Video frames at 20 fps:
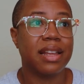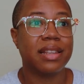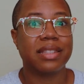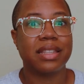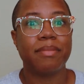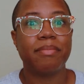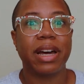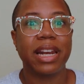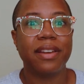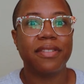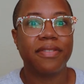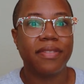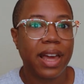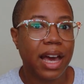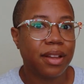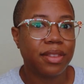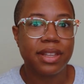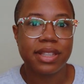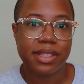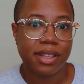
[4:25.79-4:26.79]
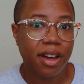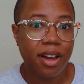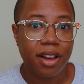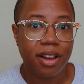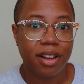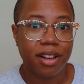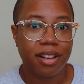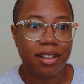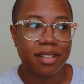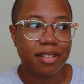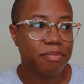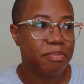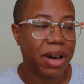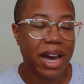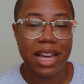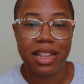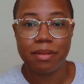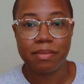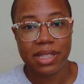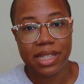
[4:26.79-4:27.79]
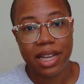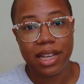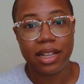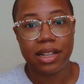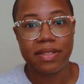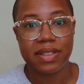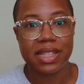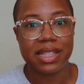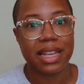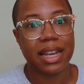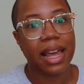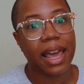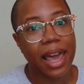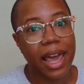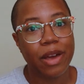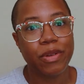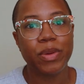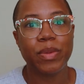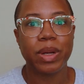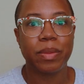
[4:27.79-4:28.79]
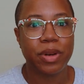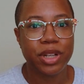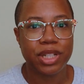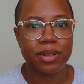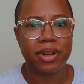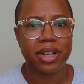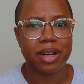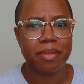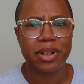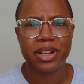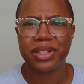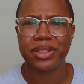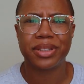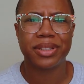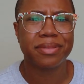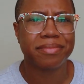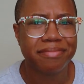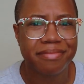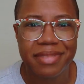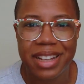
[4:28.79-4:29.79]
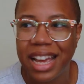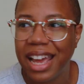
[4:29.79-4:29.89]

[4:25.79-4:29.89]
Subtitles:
And somebody found the song by themselves and said, hey, we want to put you in a commercial.